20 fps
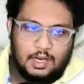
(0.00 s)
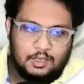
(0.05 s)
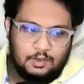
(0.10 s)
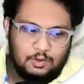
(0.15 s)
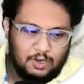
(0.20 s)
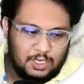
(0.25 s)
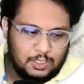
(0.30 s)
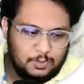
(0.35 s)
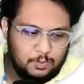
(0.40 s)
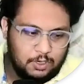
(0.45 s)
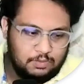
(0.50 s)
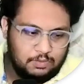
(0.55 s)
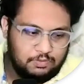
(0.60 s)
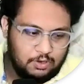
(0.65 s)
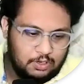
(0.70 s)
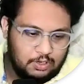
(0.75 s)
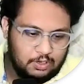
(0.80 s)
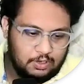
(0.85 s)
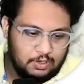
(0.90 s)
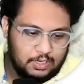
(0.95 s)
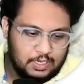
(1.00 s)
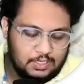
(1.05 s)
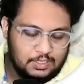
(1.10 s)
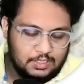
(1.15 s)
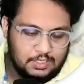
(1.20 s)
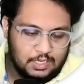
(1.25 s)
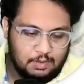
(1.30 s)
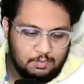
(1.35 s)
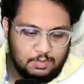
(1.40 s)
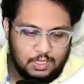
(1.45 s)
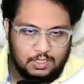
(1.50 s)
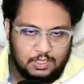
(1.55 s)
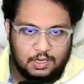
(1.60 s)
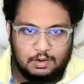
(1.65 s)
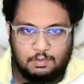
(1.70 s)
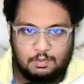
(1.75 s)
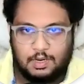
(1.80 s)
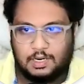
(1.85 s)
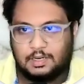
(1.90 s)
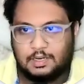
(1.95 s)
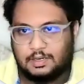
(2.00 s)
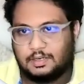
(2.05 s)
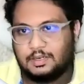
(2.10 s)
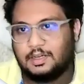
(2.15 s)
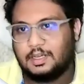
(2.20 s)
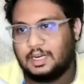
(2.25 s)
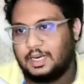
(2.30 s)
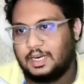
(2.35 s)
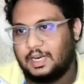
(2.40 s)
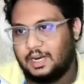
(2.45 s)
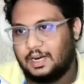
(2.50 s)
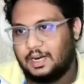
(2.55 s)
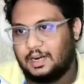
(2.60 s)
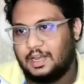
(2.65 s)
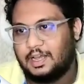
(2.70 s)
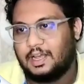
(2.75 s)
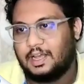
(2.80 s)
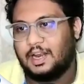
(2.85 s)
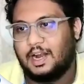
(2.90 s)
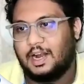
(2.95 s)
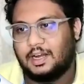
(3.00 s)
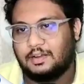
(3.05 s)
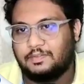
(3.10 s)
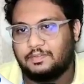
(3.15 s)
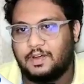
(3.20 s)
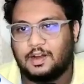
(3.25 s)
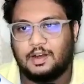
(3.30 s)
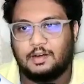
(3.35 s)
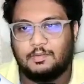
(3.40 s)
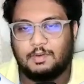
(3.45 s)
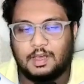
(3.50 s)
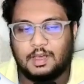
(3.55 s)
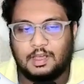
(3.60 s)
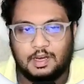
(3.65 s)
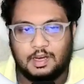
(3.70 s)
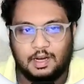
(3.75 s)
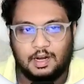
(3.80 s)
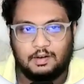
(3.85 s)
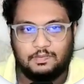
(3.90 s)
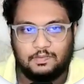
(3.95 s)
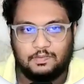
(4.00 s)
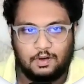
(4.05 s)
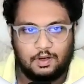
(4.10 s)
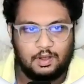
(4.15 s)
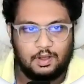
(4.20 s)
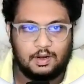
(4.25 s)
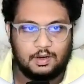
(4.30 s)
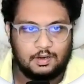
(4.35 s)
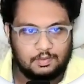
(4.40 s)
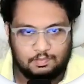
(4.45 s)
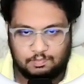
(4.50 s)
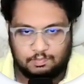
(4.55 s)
a UX portfolio is something that we create, like an artifact that we create for